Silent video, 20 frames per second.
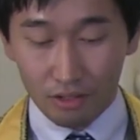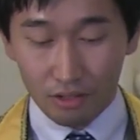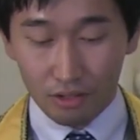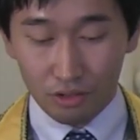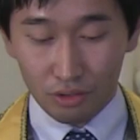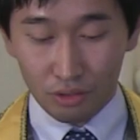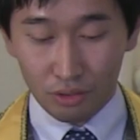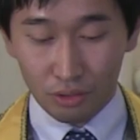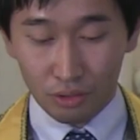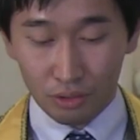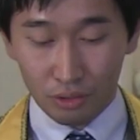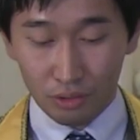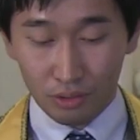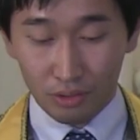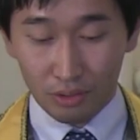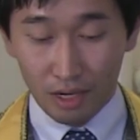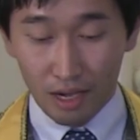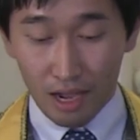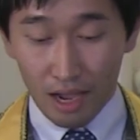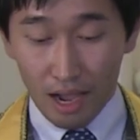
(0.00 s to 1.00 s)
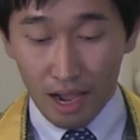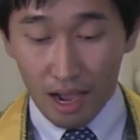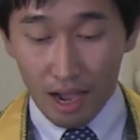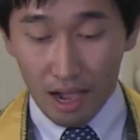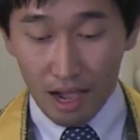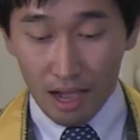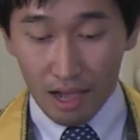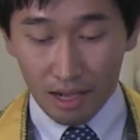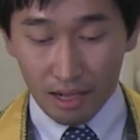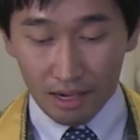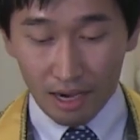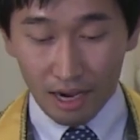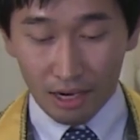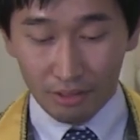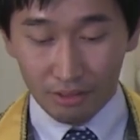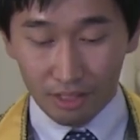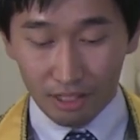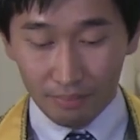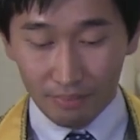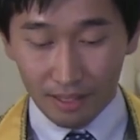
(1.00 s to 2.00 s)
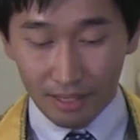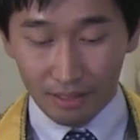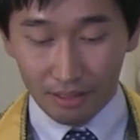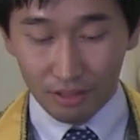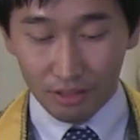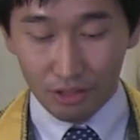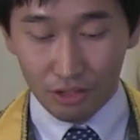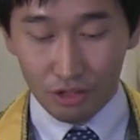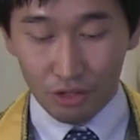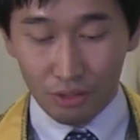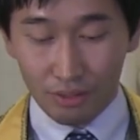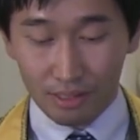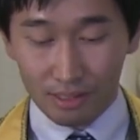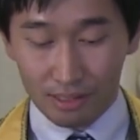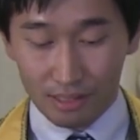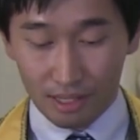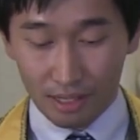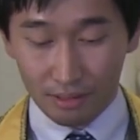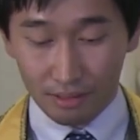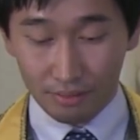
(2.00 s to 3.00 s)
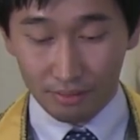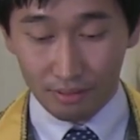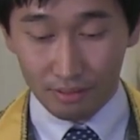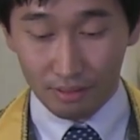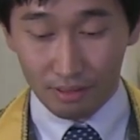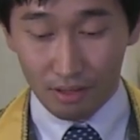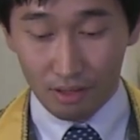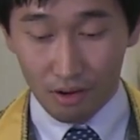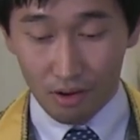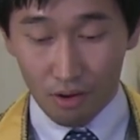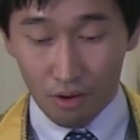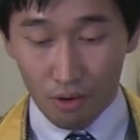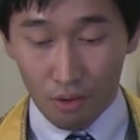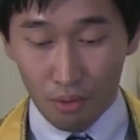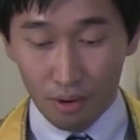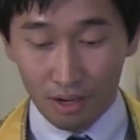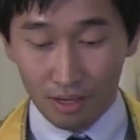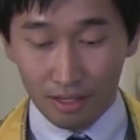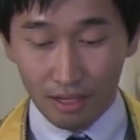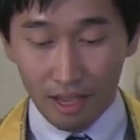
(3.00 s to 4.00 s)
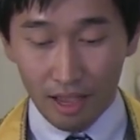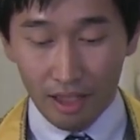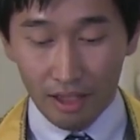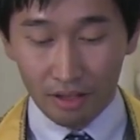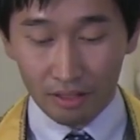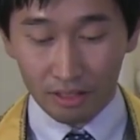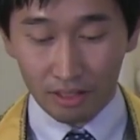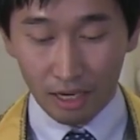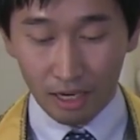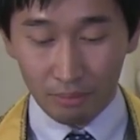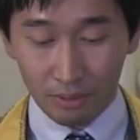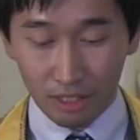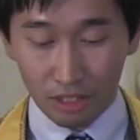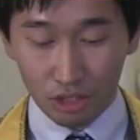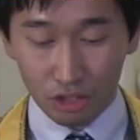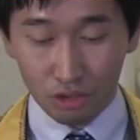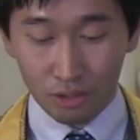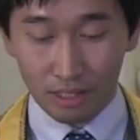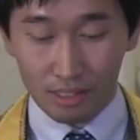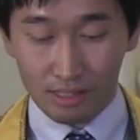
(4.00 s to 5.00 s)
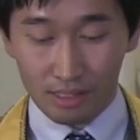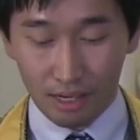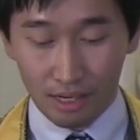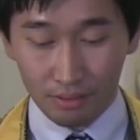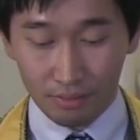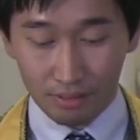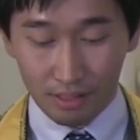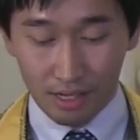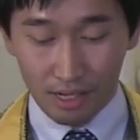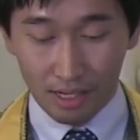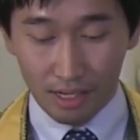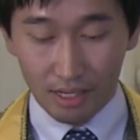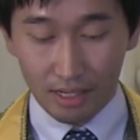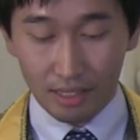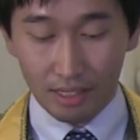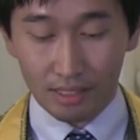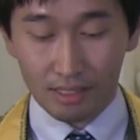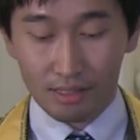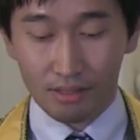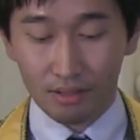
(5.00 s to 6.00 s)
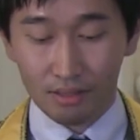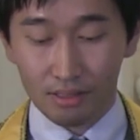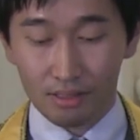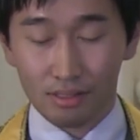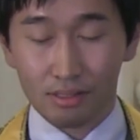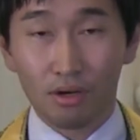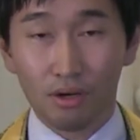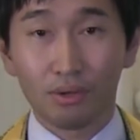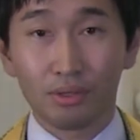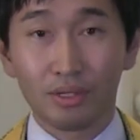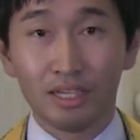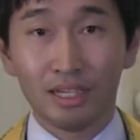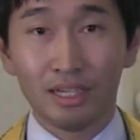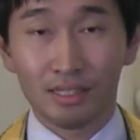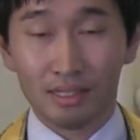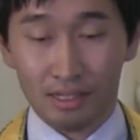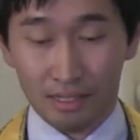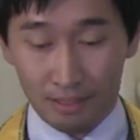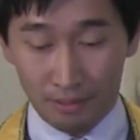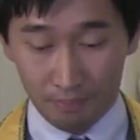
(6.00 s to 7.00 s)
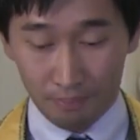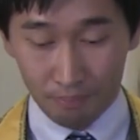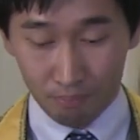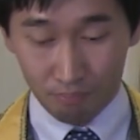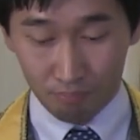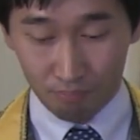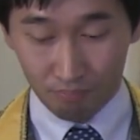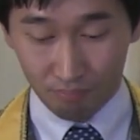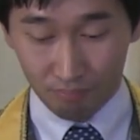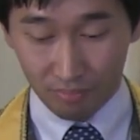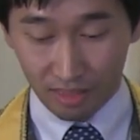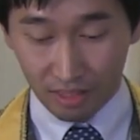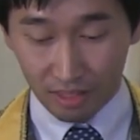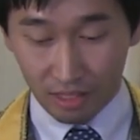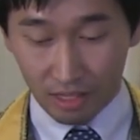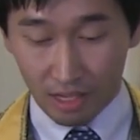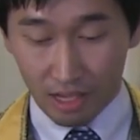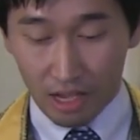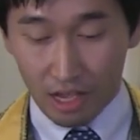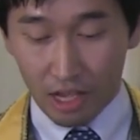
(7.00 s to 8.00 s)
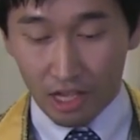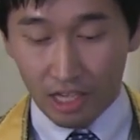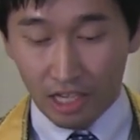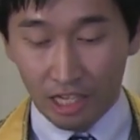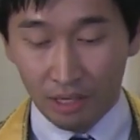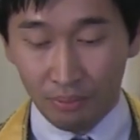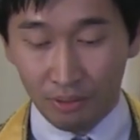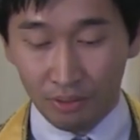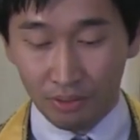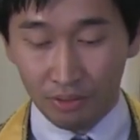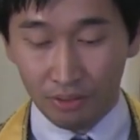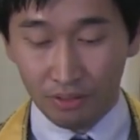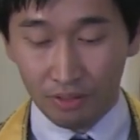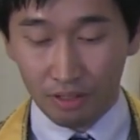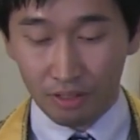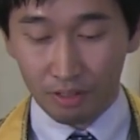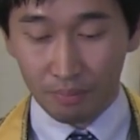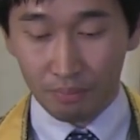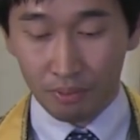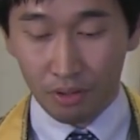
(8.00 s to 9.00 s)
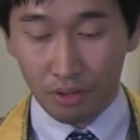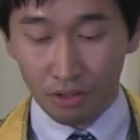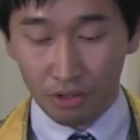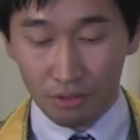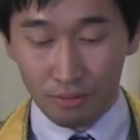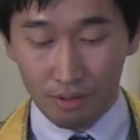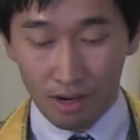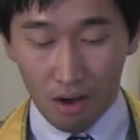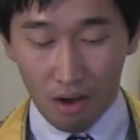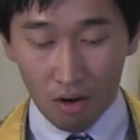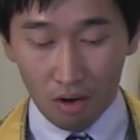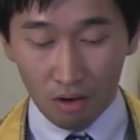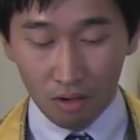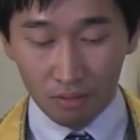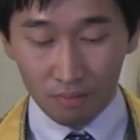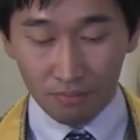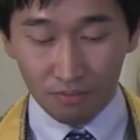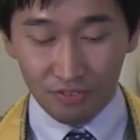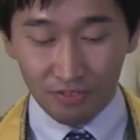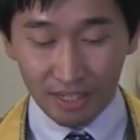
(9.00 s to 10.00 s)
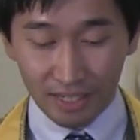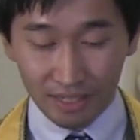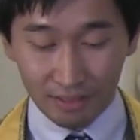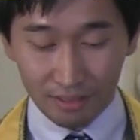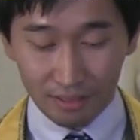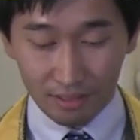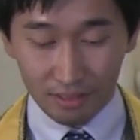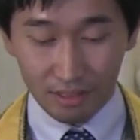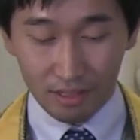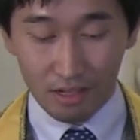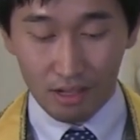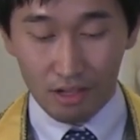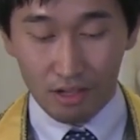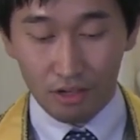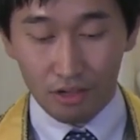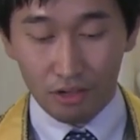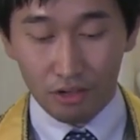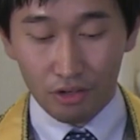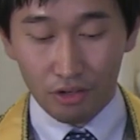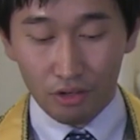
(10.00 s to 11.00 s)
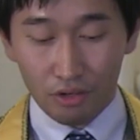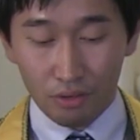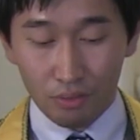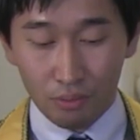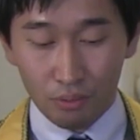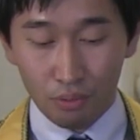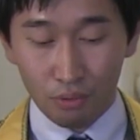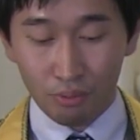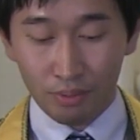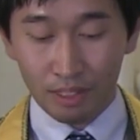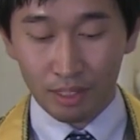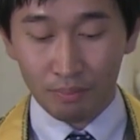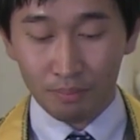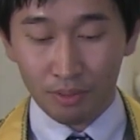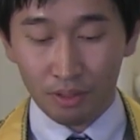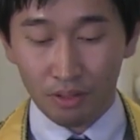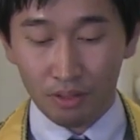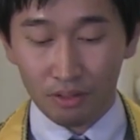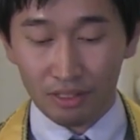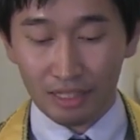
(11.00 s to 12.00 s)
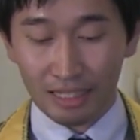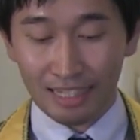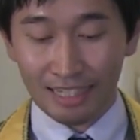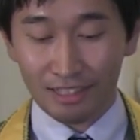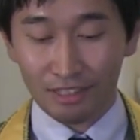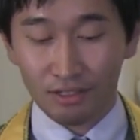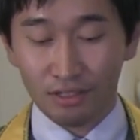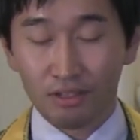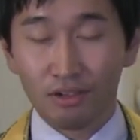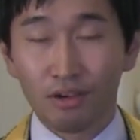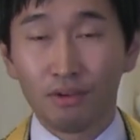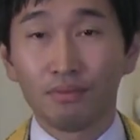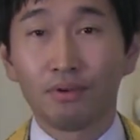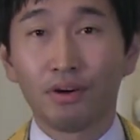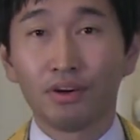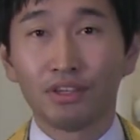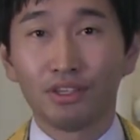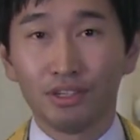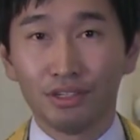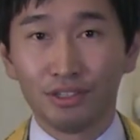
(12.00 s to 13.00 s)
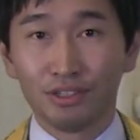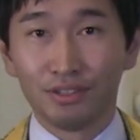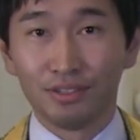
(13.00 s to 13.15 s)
To uh, cultivate yourself or establish yourself is not so easy. If you do not plow your own field, who will plow it for you?